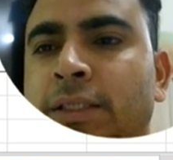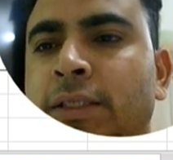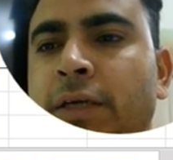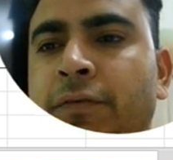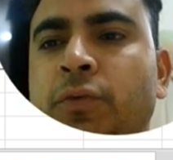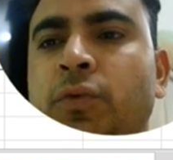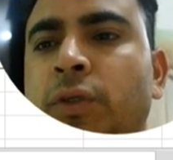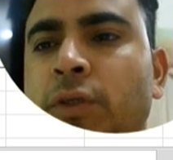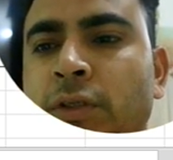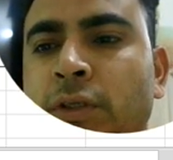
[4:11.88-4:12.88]
paste if
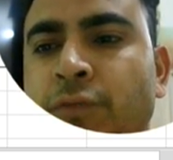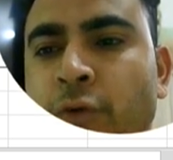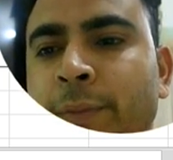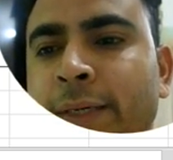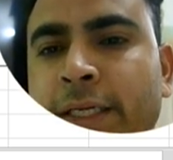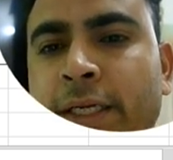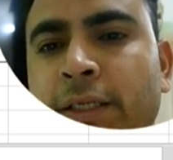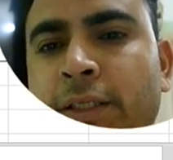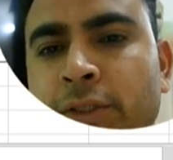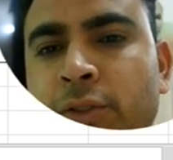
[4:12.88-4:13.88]
you want the
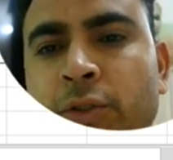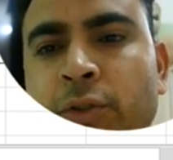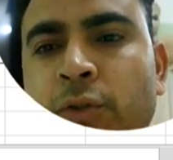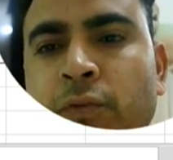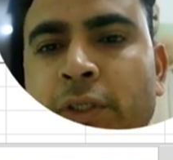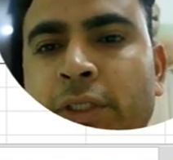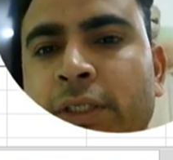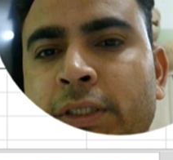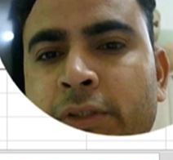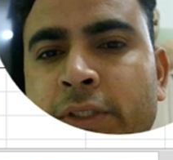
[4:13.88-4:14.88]
formatting. So you don't
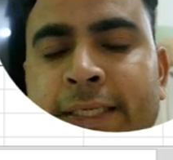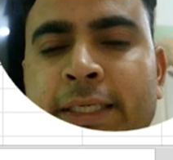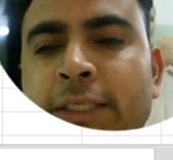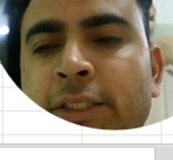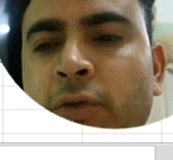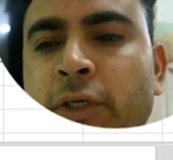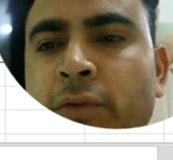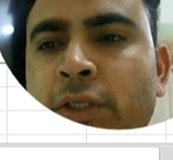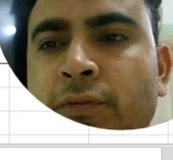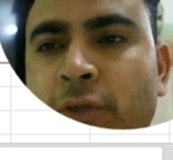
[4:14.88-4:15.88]
want the data, you
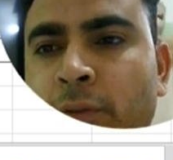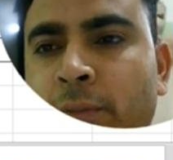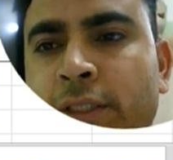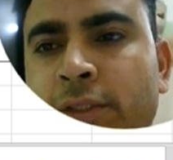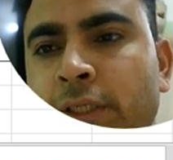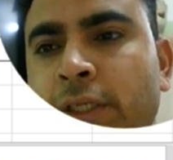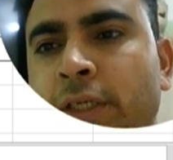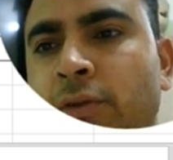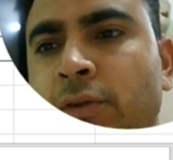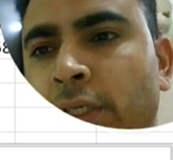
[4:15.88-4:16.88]
only want the format. So
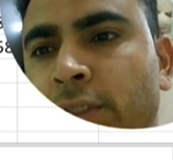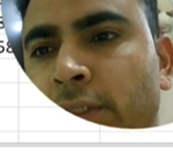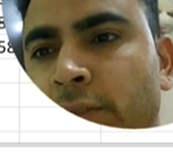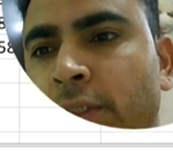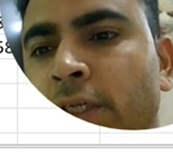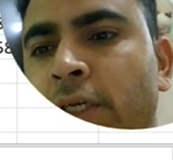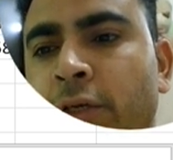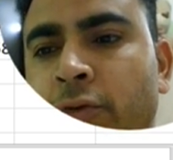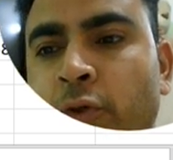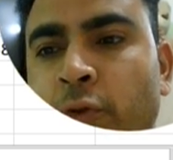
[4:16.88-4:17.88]
you can do that as well.
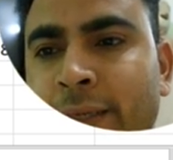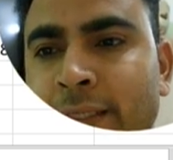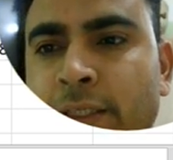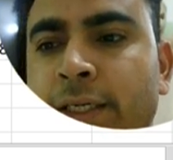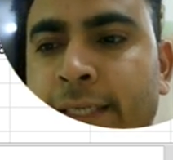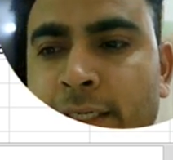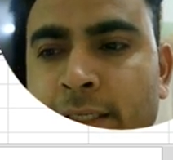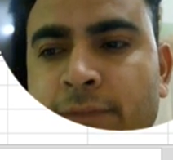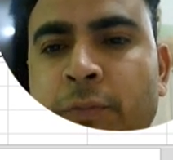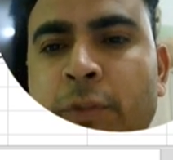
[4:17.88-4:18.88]
You want to paste a
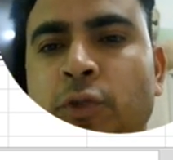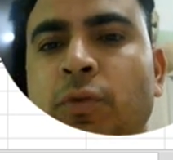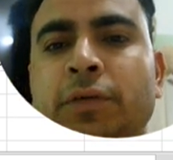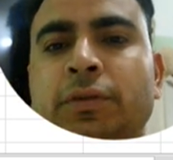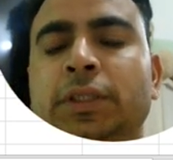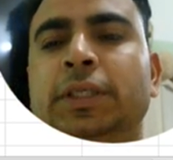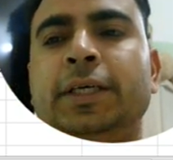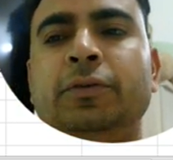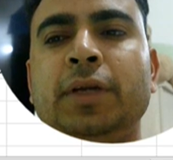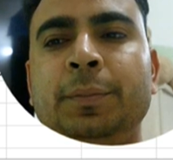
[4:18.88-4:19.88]
link. So whatever the
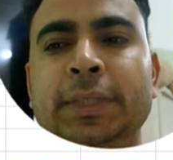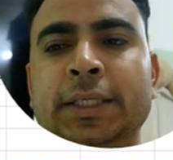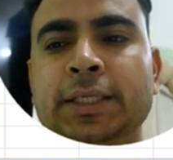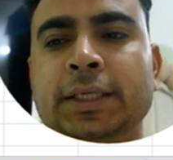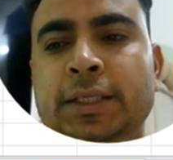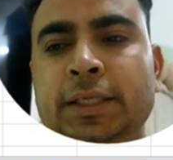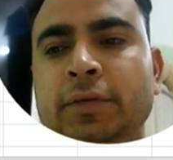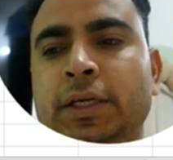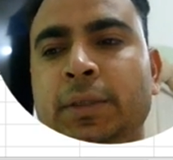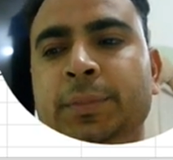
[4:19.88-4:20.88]
data you will update there,
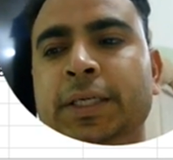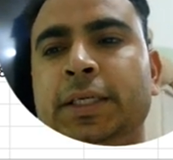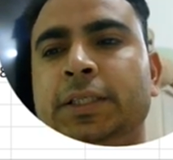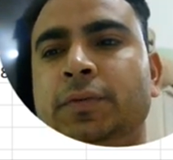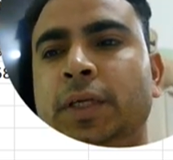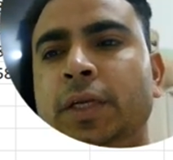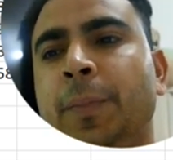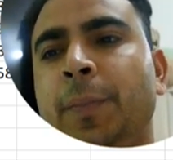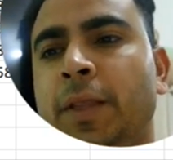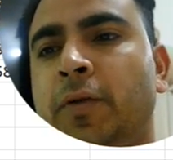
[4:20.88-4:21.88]
that will update as
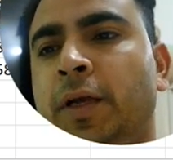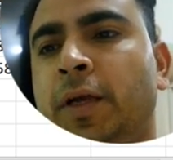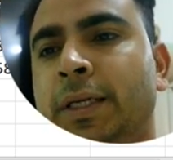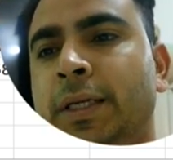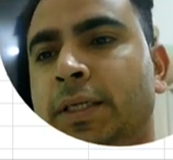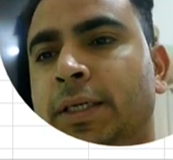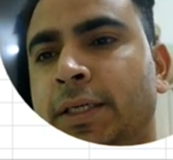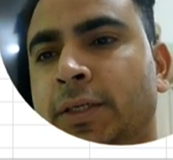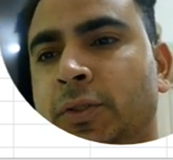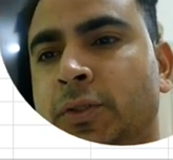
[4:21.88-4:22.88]
well. You can paste
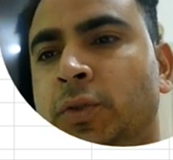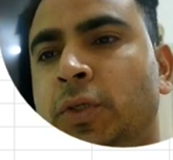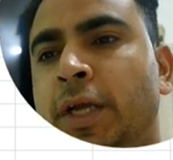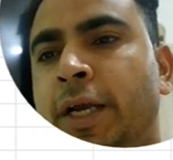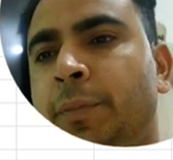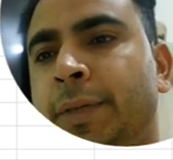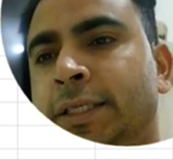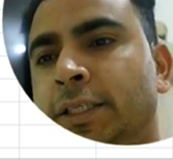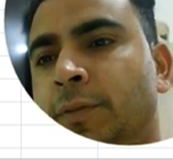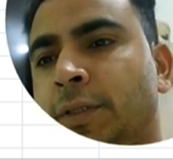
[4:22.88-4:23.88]
the link also.
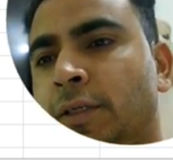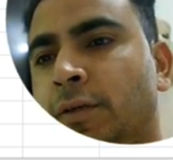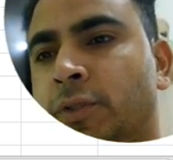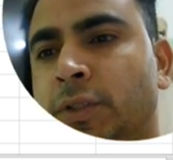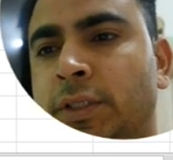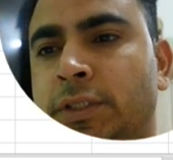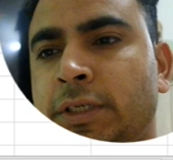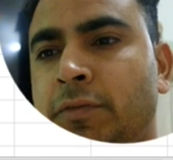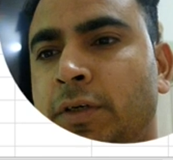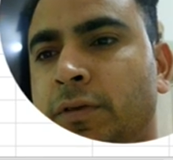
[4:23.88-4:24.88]
In paste special also,
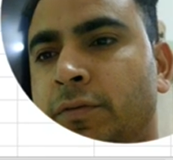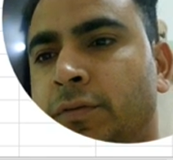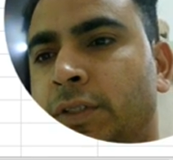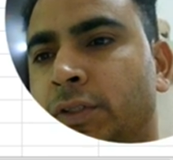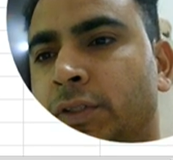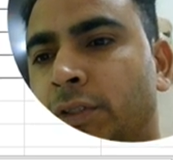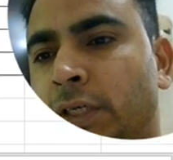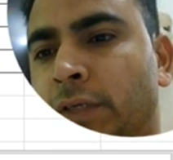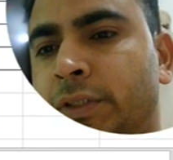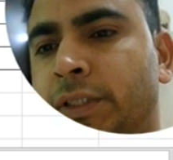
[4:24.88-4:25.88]
there are several
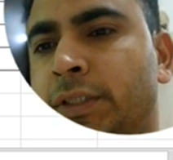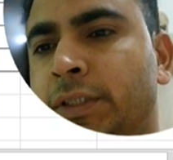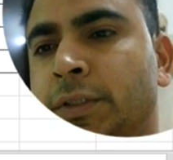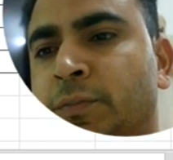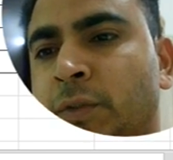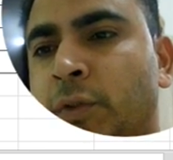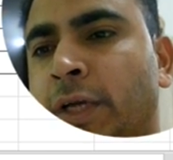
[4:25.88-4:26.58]
functions you have here.